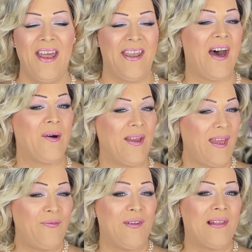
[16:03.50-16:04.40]
Now,
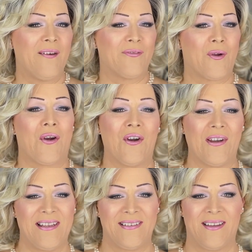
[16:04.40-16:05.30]
if you love
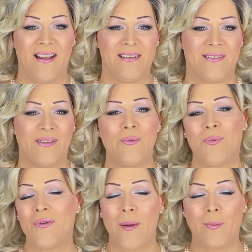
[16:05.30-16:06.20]
curly styles, you
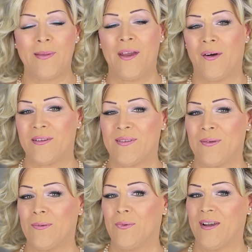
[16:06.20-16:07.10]
probably
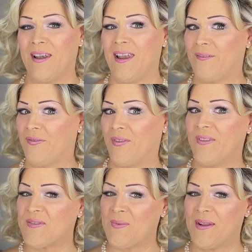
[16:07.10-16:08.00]
also would love
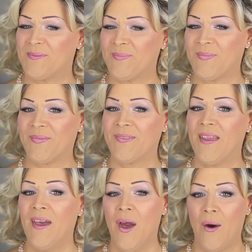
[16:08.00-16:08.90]
this one,
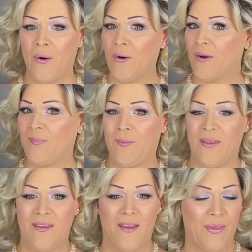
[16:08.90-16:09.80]
or
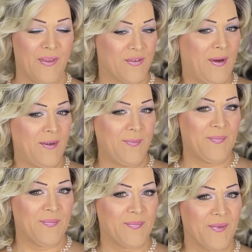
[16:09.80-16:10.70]
maybe this one,
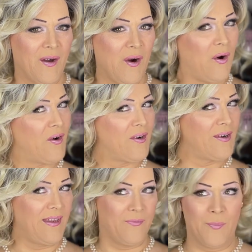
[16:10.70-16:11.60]

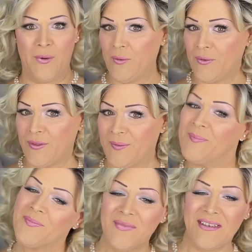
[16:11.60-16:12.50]
or even both.
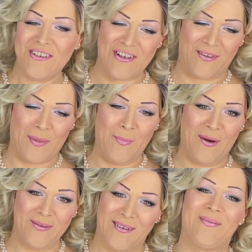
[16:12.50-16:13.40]
Check them
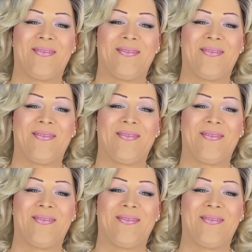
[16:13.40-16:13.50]
out.